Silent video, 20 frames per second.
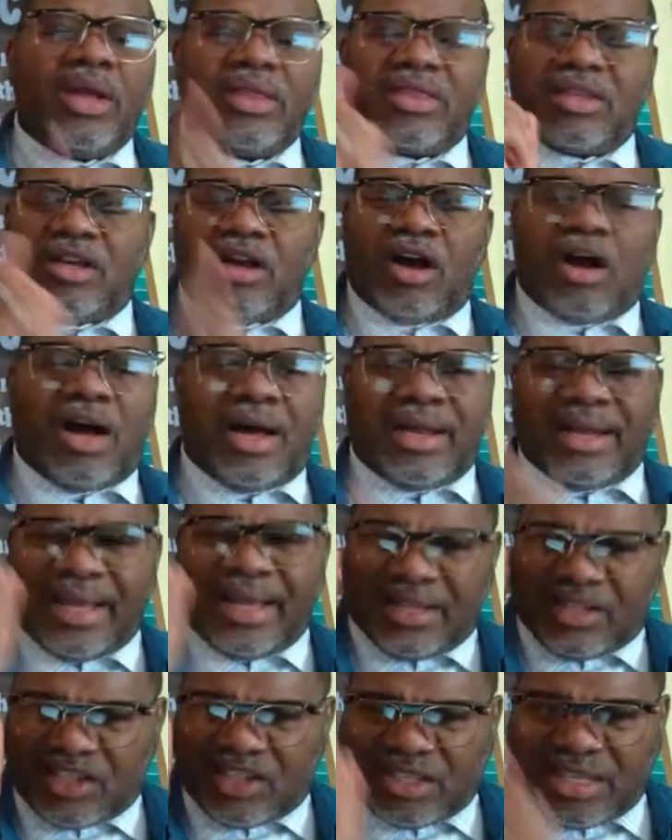with
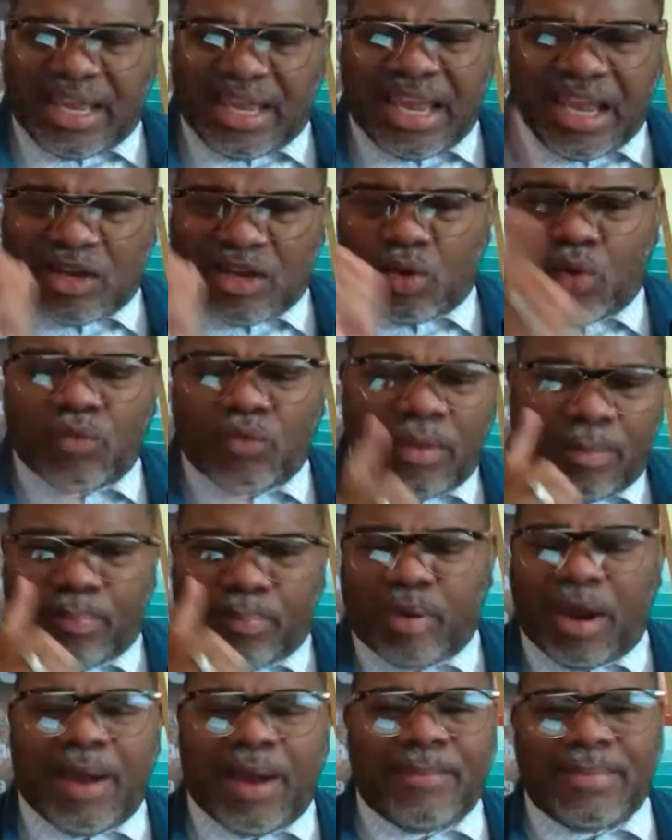God and stand on the
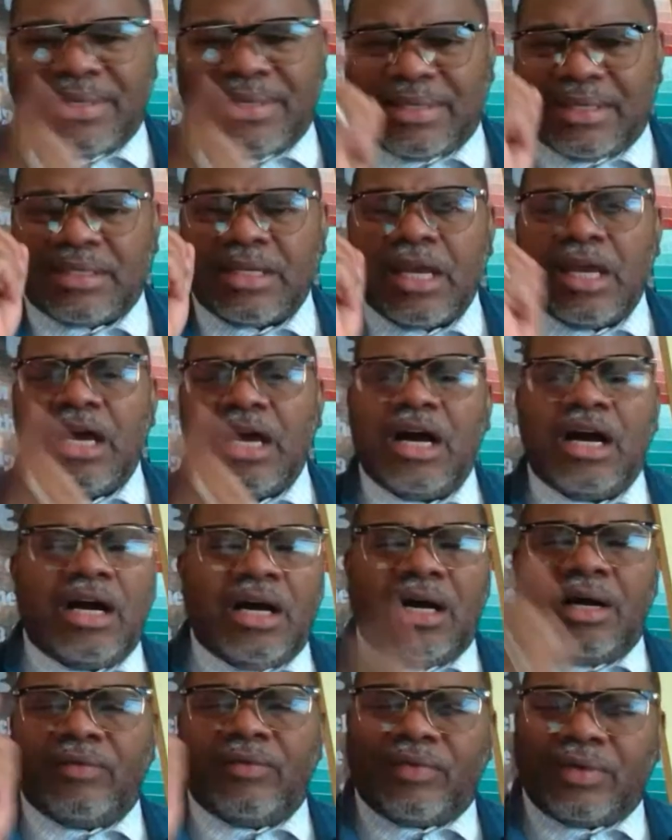promises
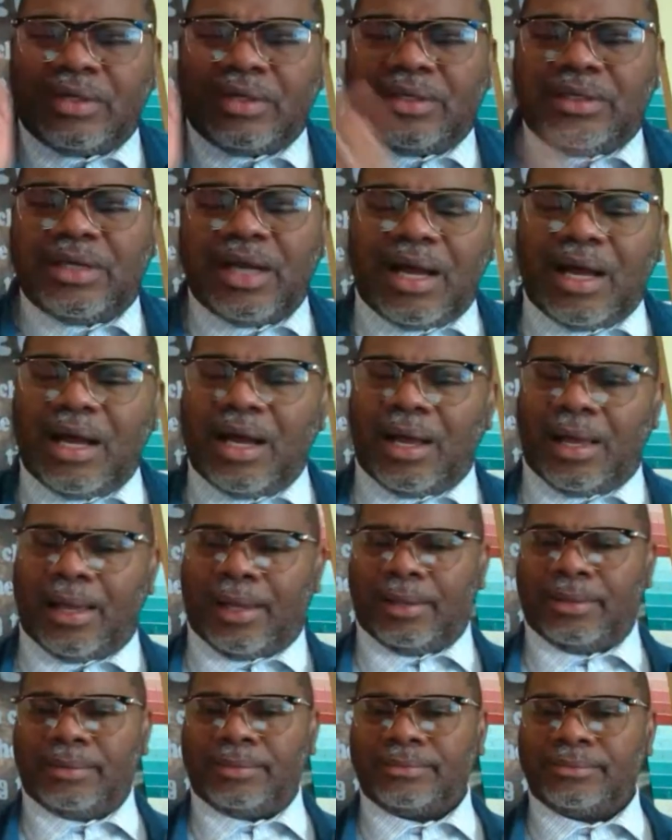of
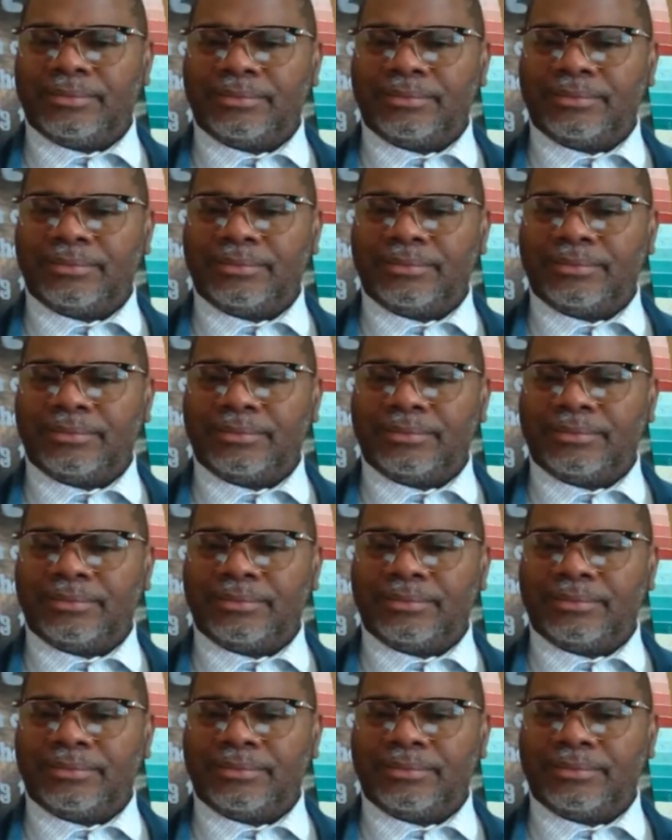God.